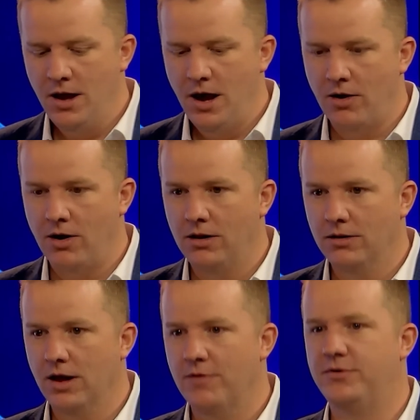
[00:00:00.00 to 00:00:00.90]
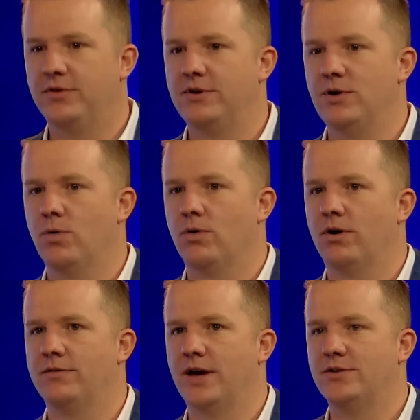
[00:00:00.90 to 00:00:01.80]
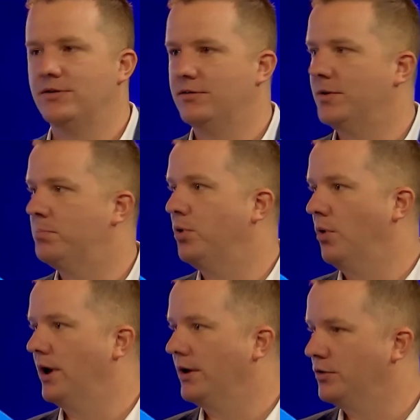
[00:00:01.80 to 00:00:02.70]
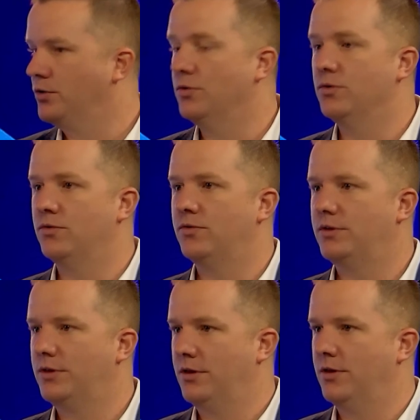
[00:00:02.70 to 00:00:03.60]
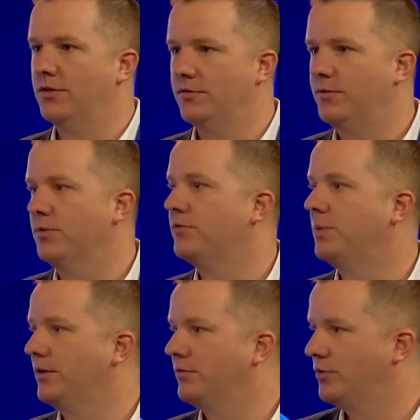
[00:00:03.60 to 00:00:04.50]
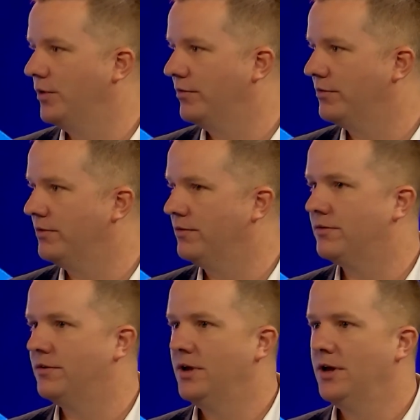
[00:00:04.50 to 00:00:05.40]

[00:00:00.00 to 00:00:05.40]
And I love to see organizations deploy and use the full suite of services